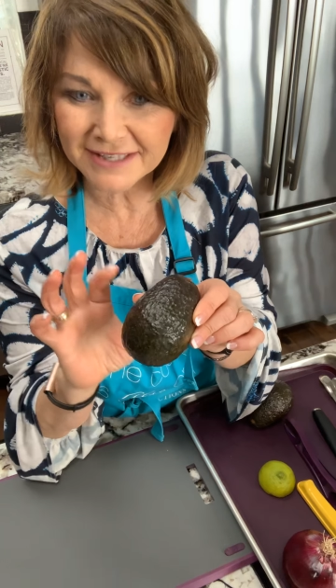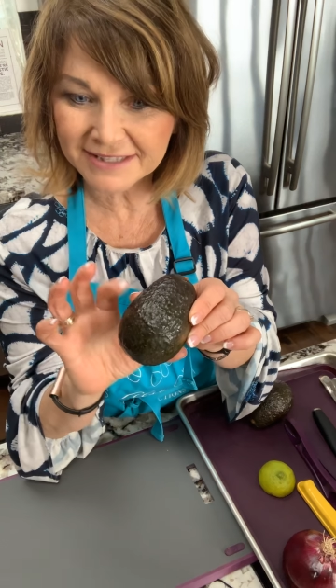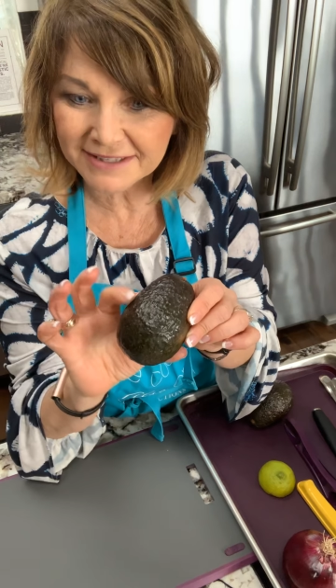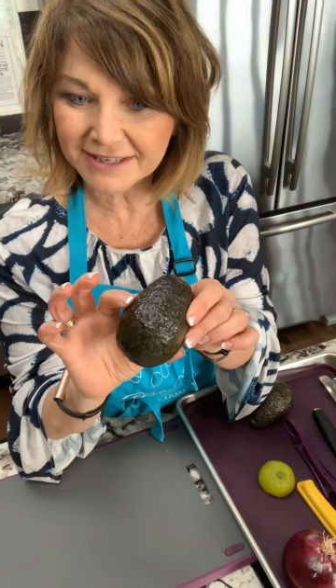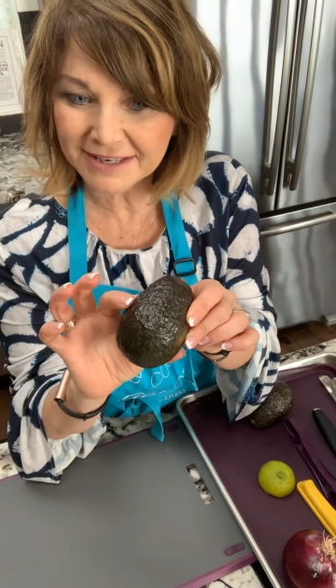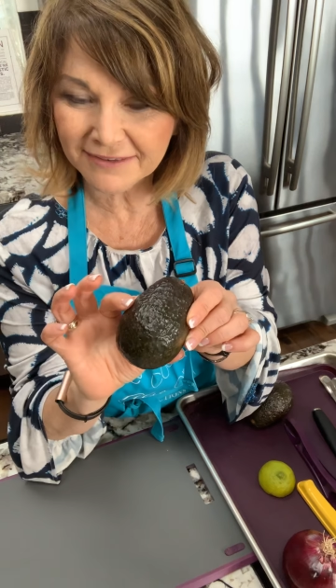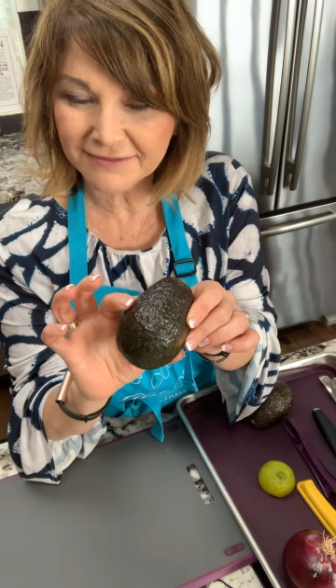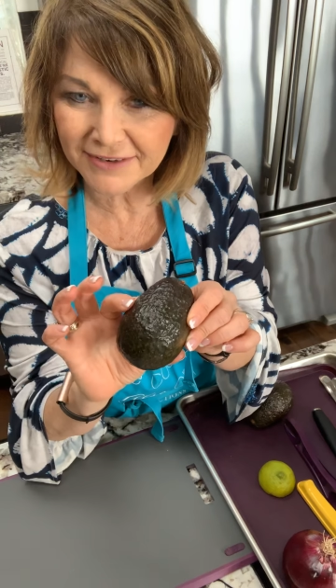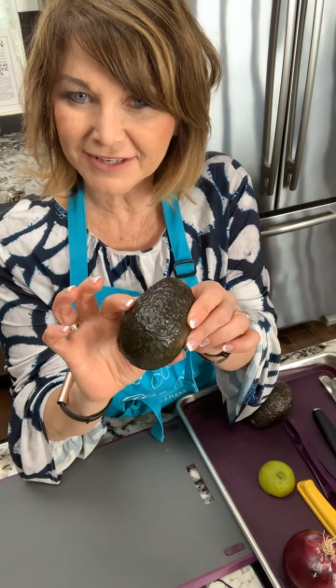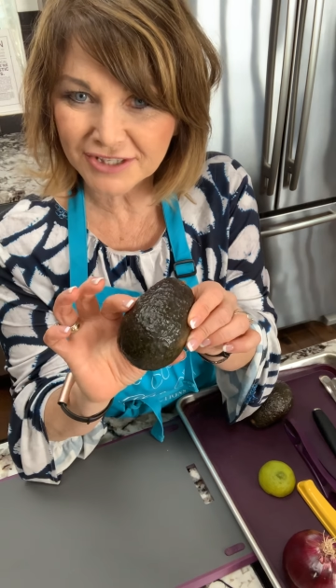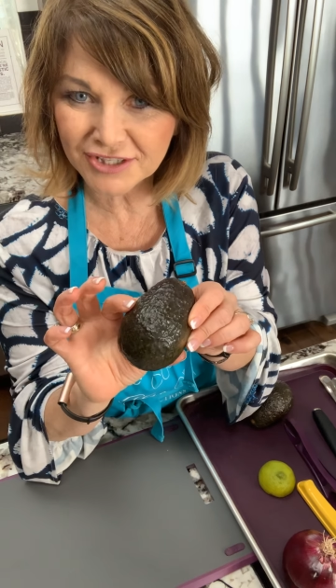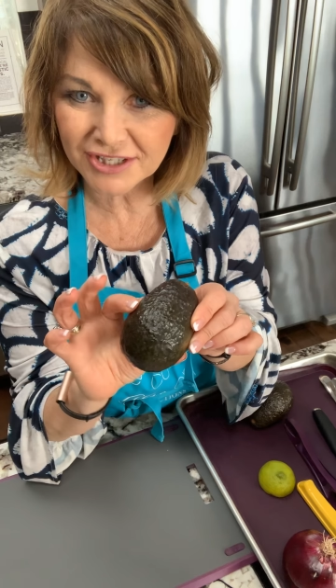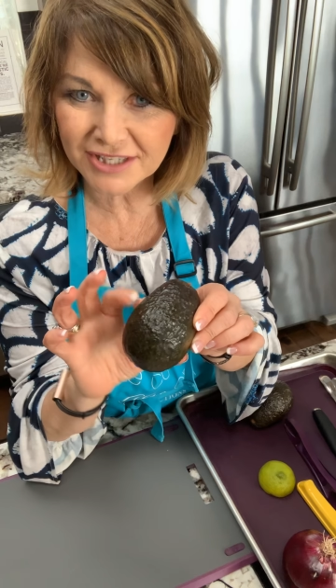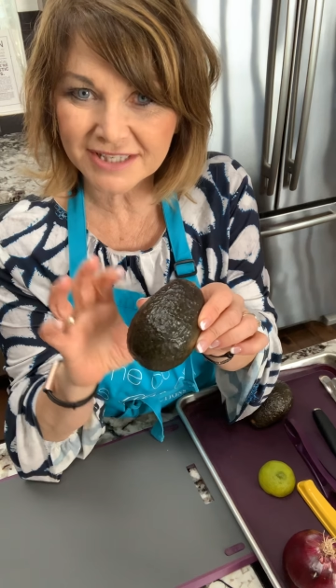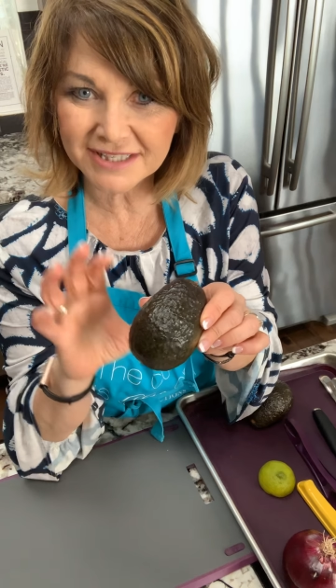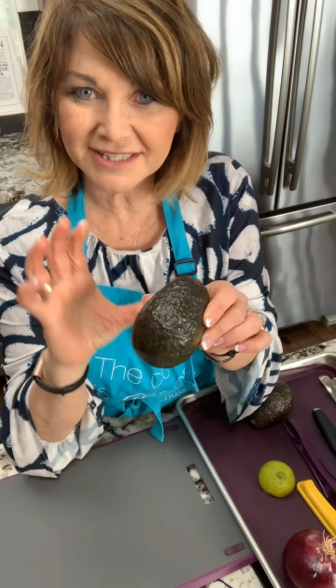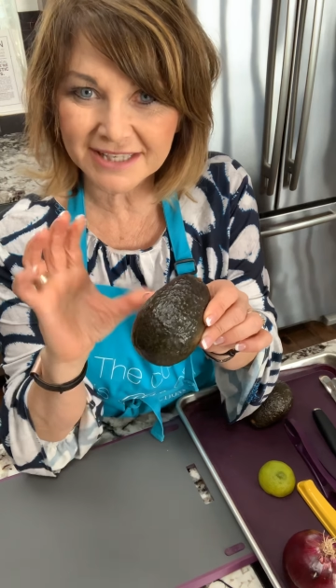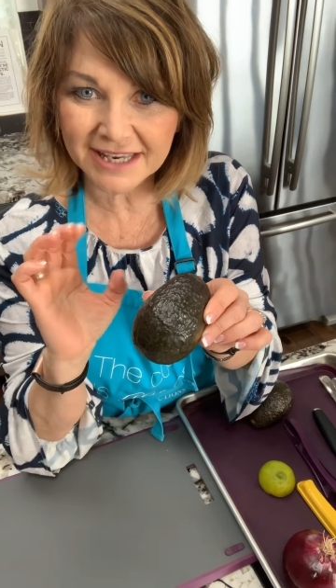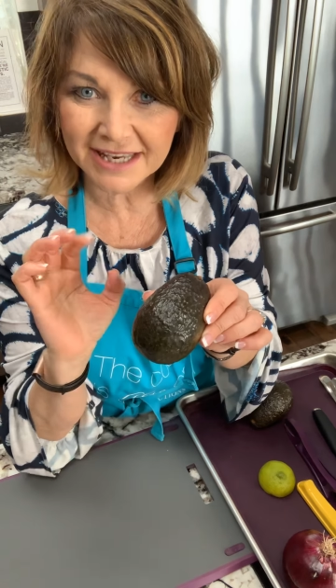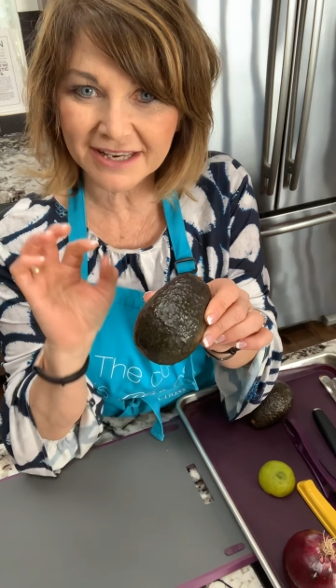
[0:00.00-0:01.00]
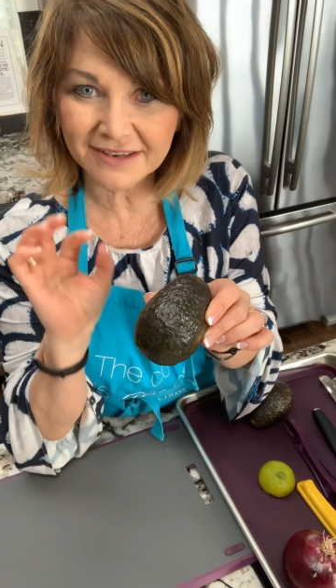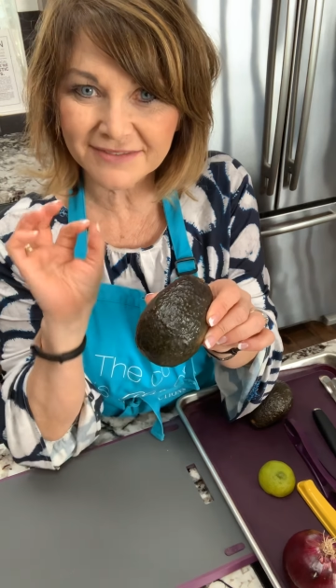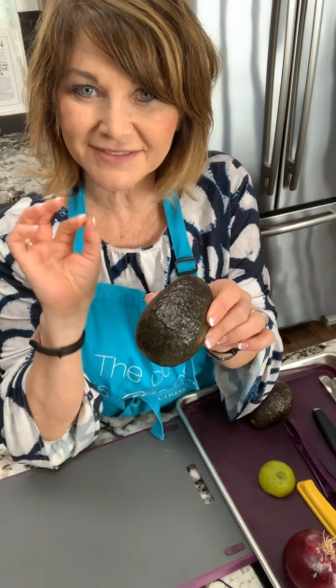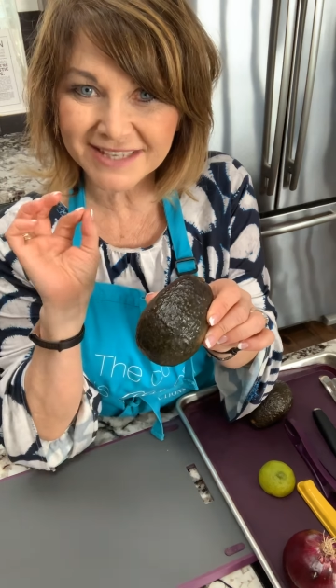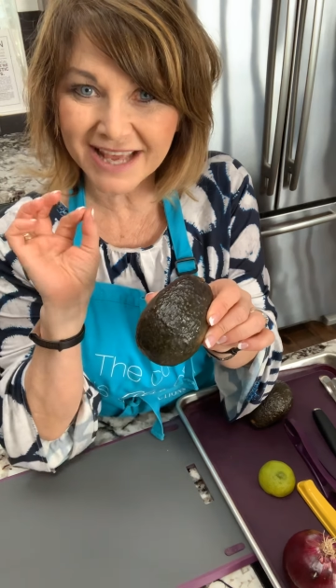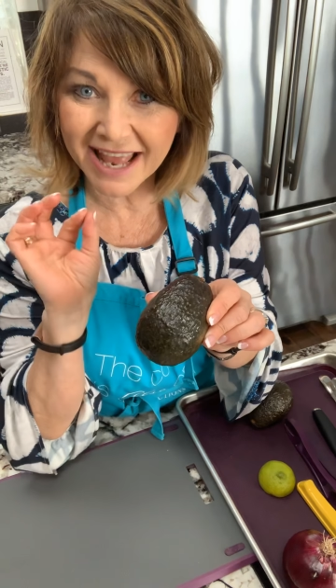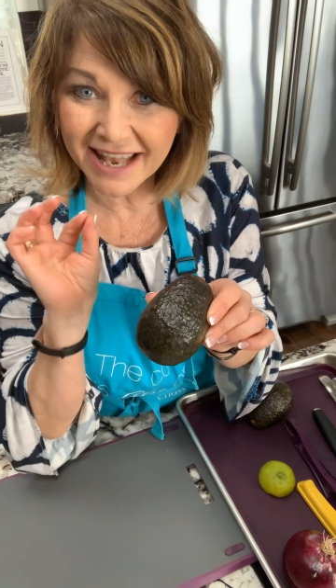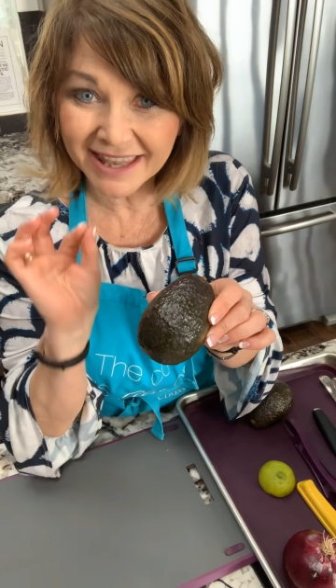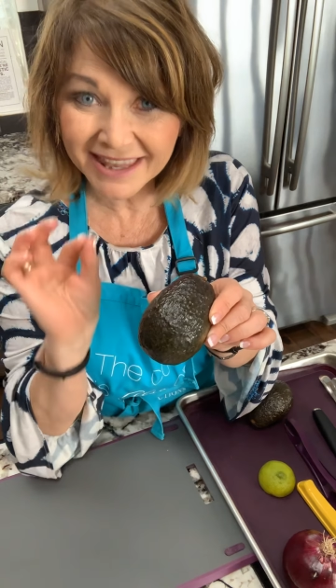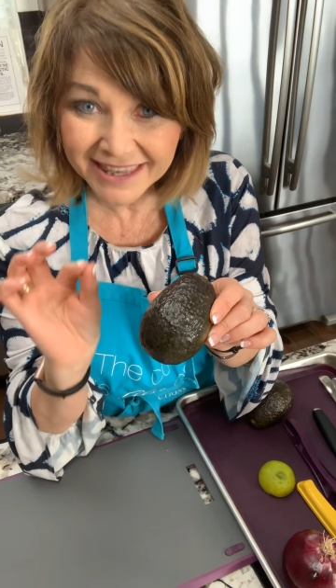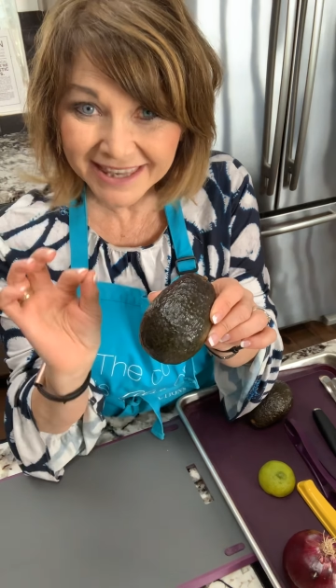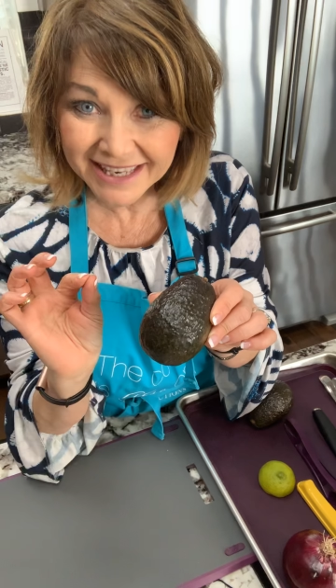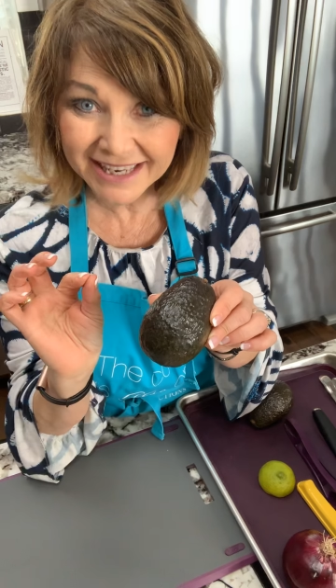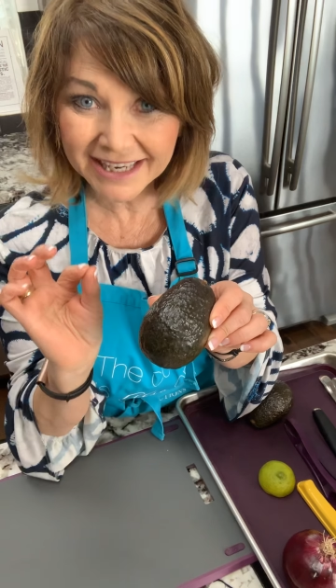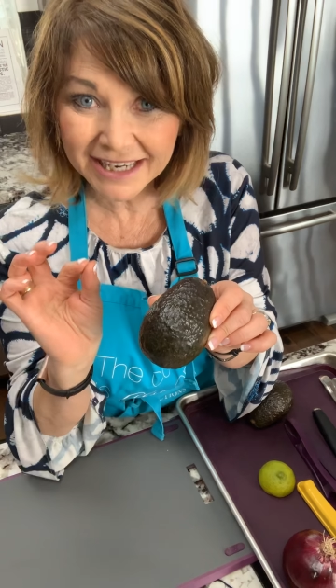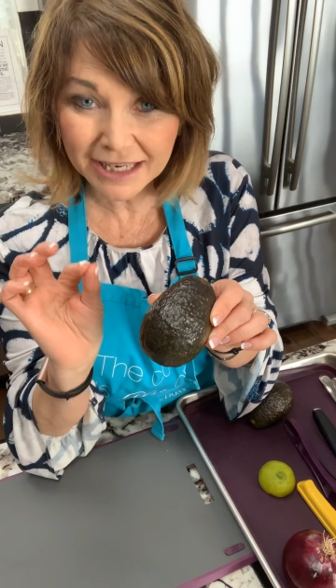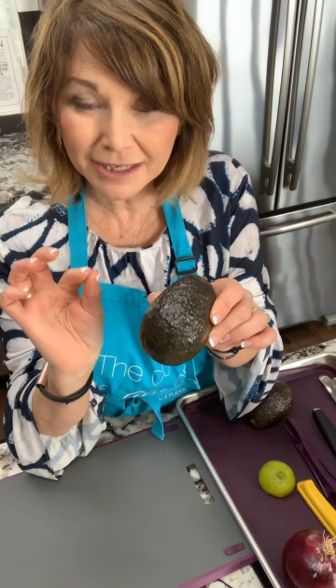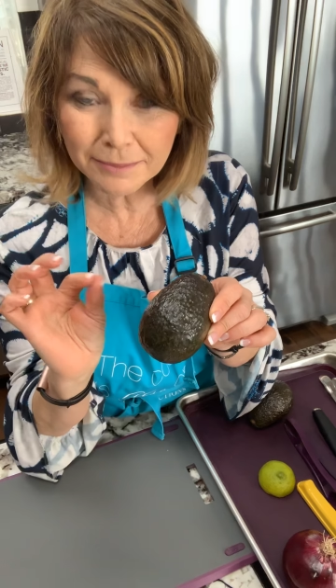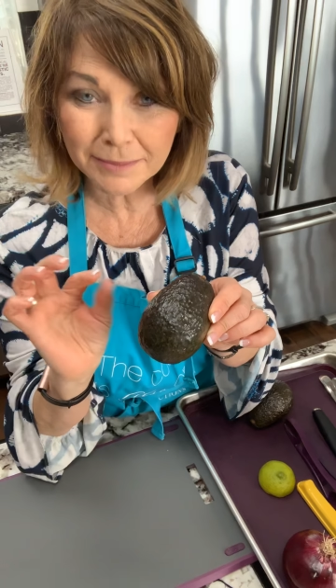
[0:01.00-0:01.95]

If it just gives a little